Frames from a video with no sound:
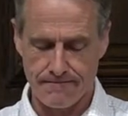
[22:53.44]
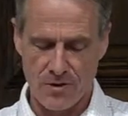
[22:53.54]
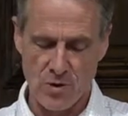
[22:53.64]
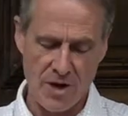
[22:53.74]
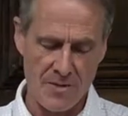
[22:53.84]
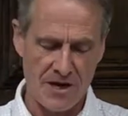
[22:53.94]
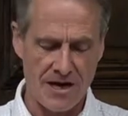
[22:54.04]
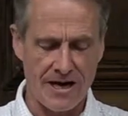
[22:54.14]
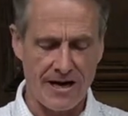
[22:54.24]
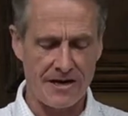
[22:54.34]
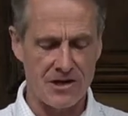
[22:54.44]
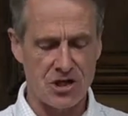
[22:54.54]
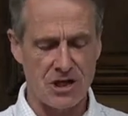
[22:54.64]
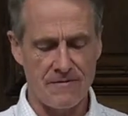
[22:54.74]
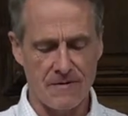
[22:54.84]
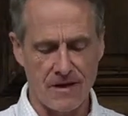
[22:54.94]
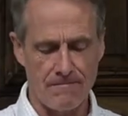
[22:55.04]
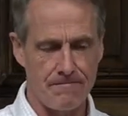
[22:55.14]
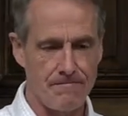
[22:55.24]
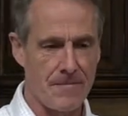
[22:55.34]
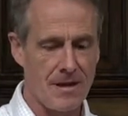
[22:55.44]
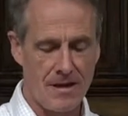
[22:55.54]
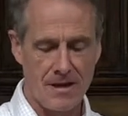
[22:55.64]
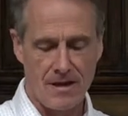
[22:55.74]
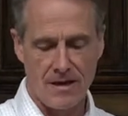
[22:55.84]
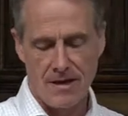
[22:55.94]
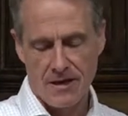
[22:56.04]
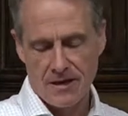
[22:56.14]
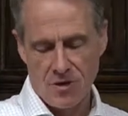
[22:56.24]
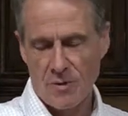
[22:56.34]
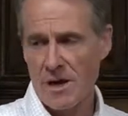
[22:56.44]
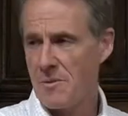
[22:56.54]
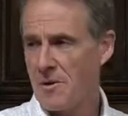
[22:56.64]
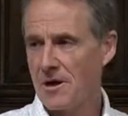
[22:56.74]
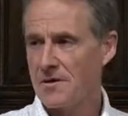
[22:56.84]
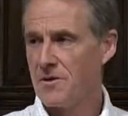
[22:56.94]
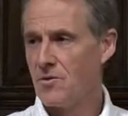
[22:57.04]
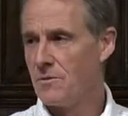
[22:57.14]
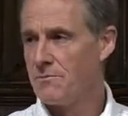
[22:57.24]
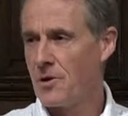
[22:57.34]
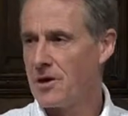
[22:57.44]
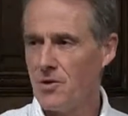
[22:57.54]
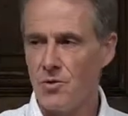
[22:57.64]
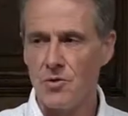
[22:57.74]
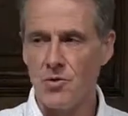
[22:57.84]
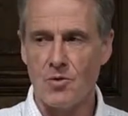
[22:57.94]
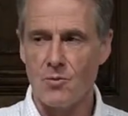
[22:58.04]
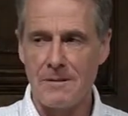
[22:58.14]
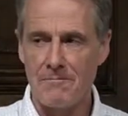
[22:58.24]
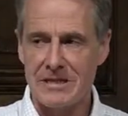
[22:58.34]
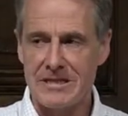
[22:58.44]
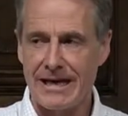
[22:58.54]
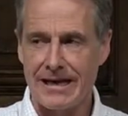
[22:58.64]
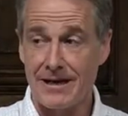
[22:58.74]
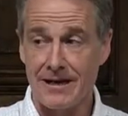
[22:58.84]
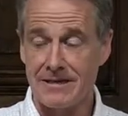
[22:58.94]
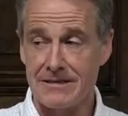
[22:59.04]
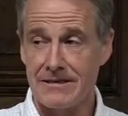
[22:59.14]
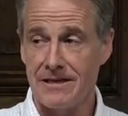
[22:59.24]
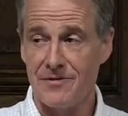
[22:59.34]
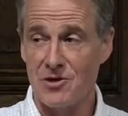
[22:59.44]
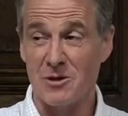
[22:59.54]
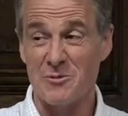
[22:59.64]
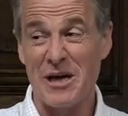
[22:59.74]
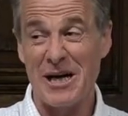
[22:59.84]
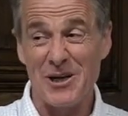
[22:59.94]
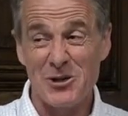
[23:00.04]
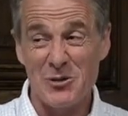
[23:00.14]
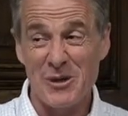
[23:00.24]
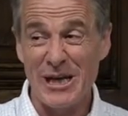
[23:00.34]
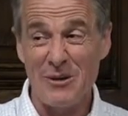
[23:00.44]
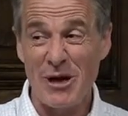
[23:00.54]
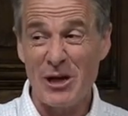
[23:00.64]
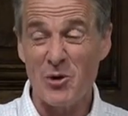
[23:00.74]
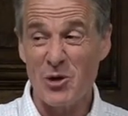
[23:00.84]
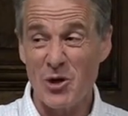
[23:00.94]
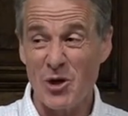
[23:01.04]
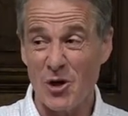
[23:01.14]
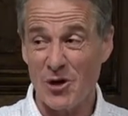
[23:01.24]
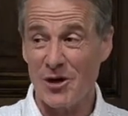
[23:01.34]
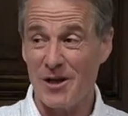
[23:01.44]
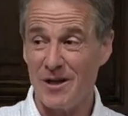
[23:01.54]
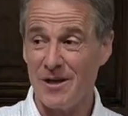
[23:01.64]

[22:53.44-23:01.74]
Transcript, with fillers: You may be a high-end achiever. You may be part of the zero point zero zero one percent like Steve Jobs, but ultimately when you're gone,